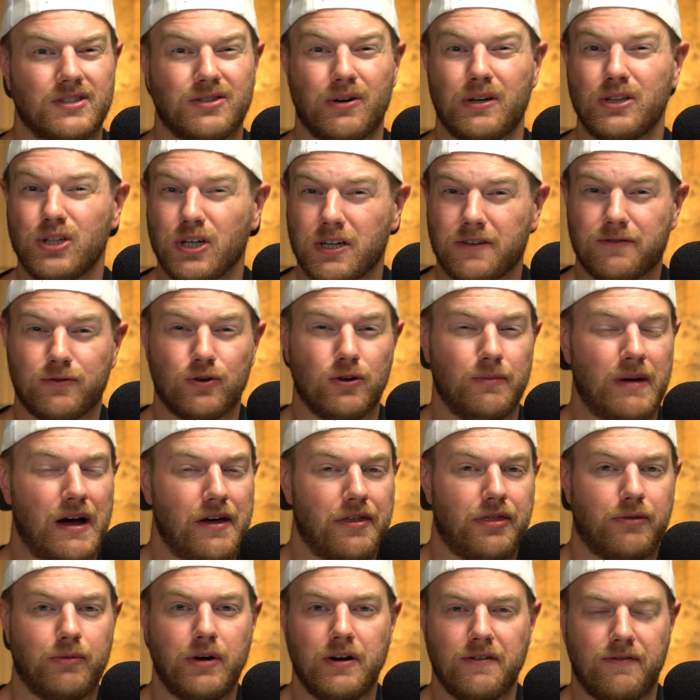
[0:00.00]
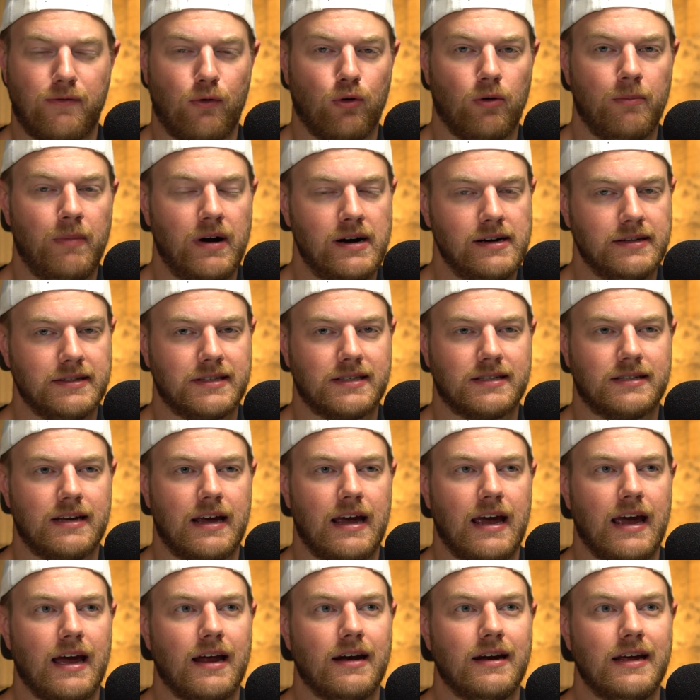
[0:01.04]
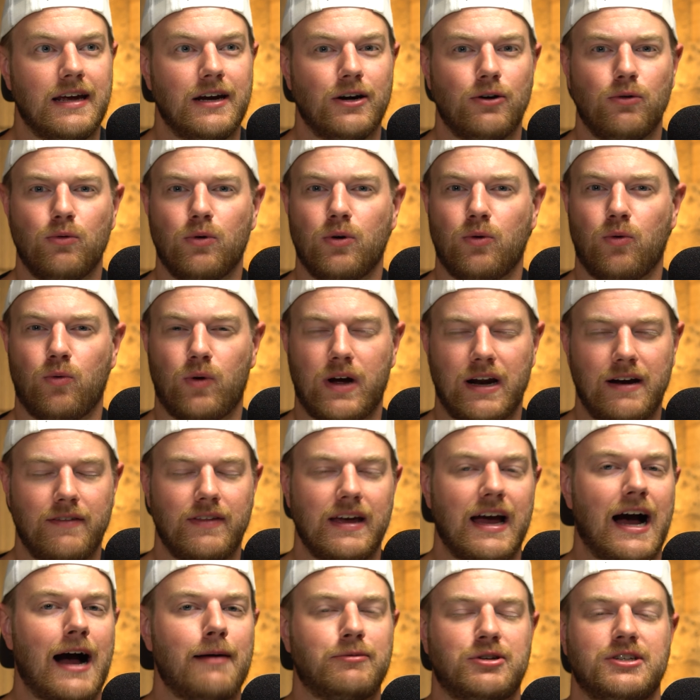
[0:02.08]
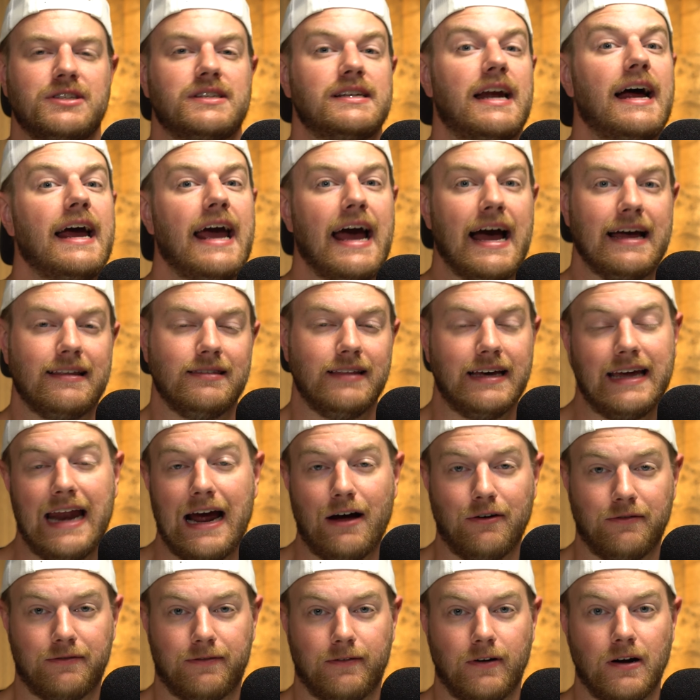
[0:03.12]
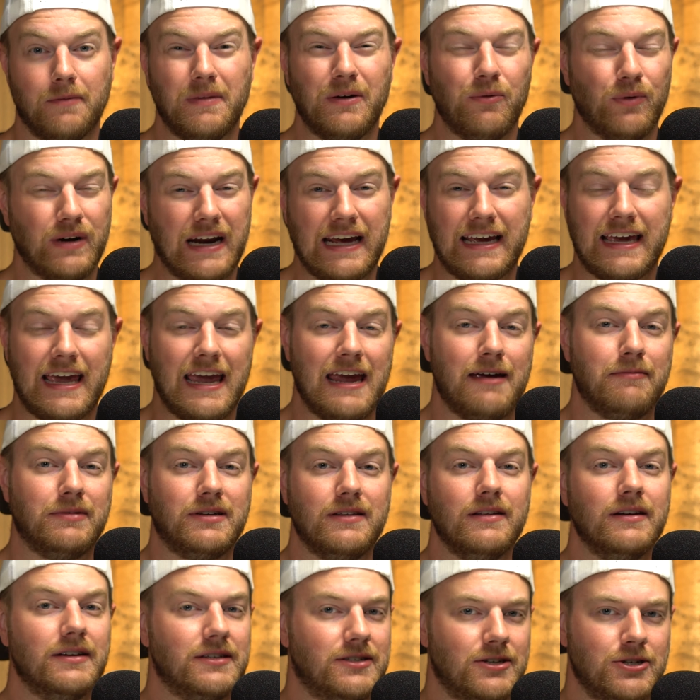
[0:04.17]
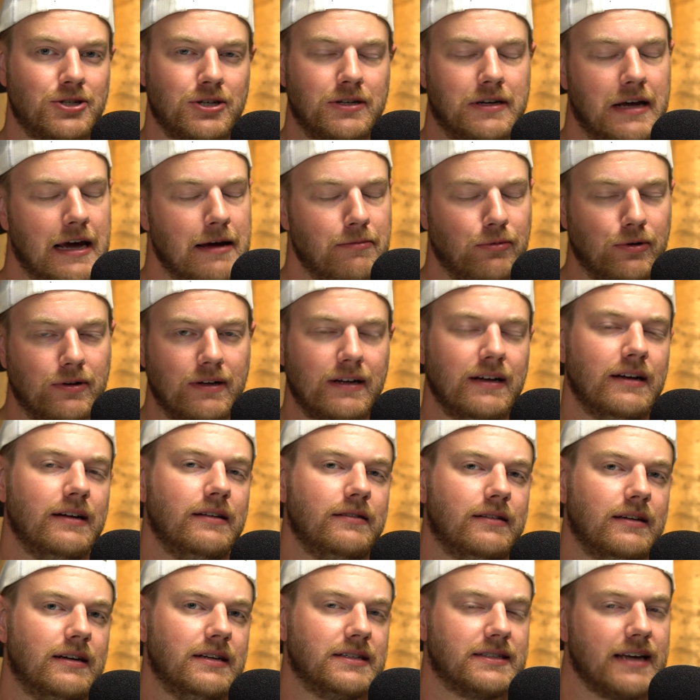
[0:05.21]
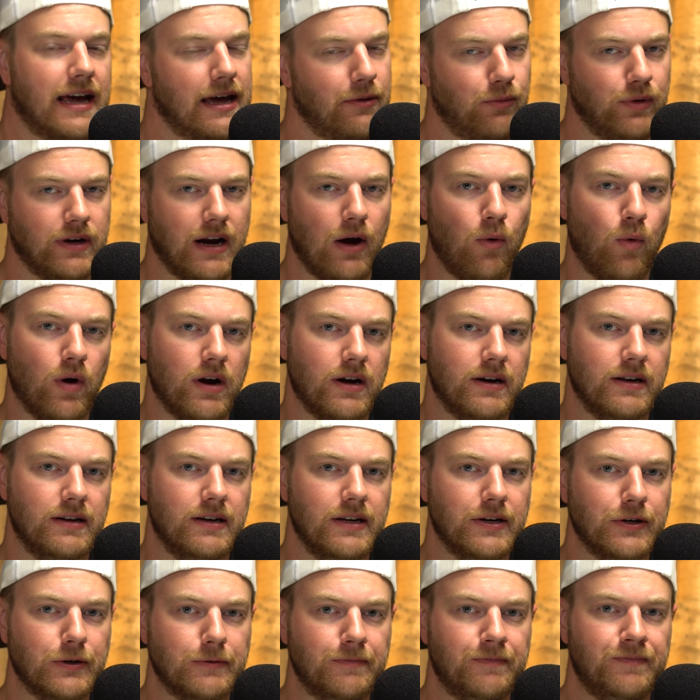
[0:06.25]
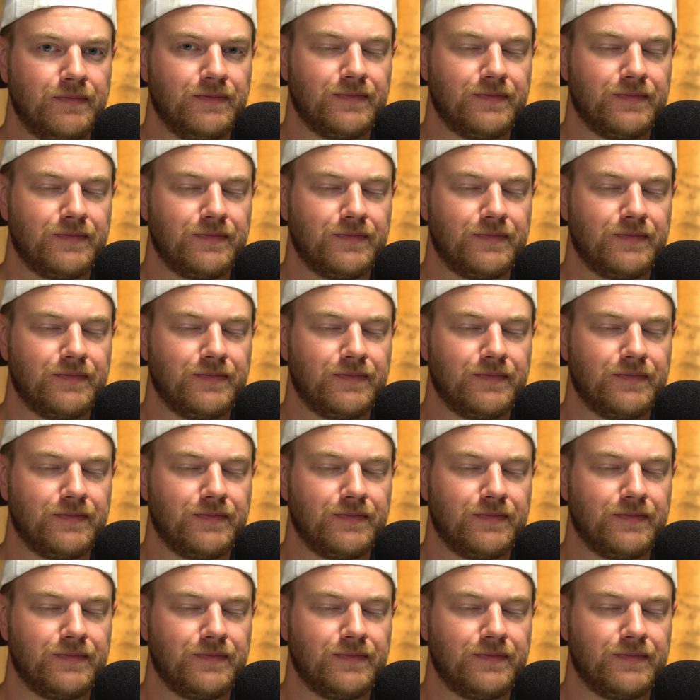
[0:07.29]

So I looked for about 3 to 4 months, and here were kind of the options that I had laid out in front of me when I came to the decision table to decide what I wanted to do.